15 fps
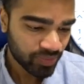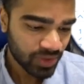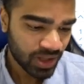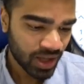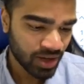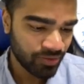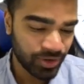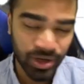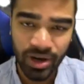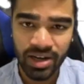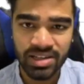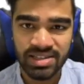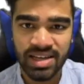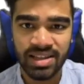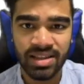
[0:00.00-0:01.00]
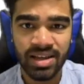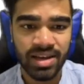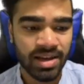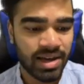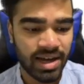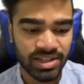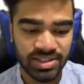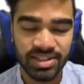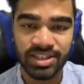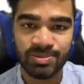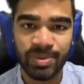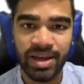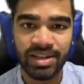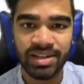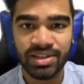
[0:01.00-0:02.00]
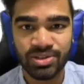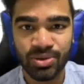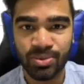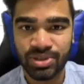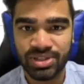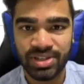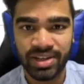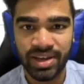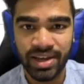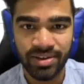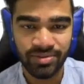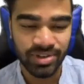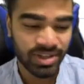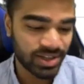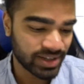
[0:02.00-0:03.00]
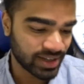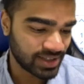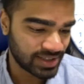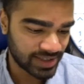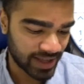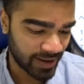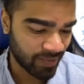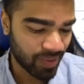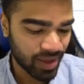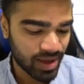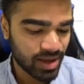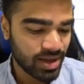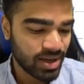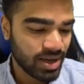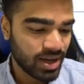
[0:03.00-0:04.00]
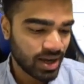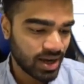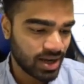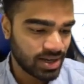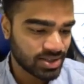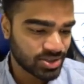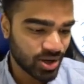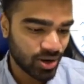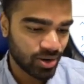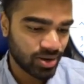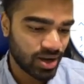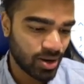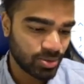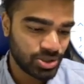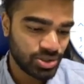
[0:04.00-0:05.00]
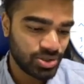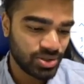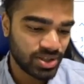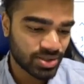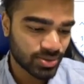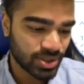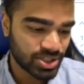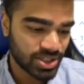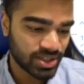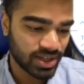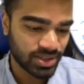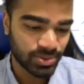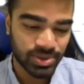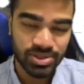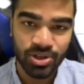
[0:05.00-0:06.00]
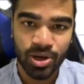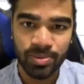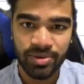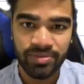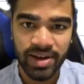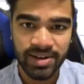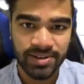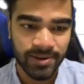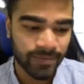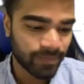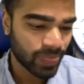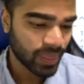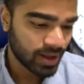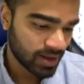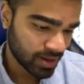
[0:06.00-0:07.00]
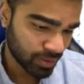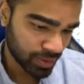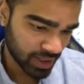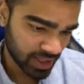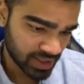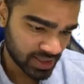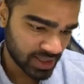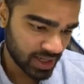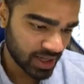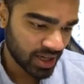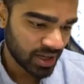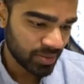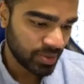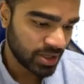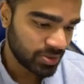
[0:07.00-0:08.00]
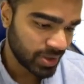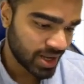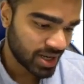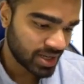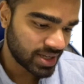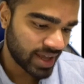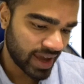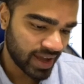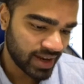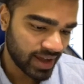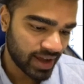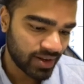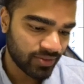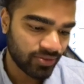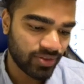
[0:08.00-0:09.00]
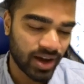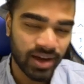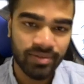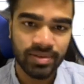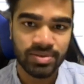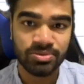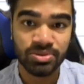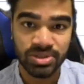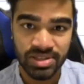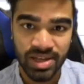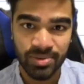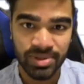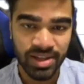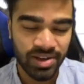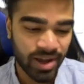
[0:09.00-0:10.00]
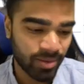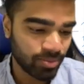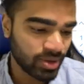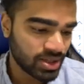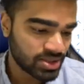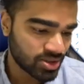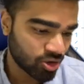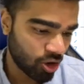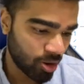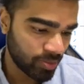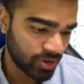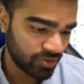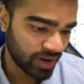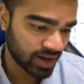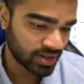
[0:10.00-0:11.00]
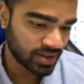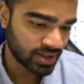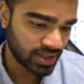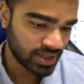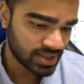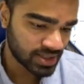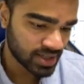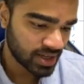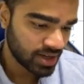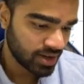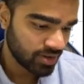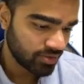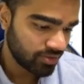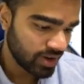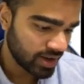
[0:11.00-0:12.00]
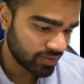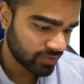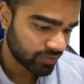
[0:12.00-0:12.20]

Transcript: if you don't understand, I just explained it, so watch it again if you didn't understand. Let's go. How would you do this question, guys? What's the common factor? Well, let's see. Between 10 and 5, we'll start with the numbers. The common factor is 5.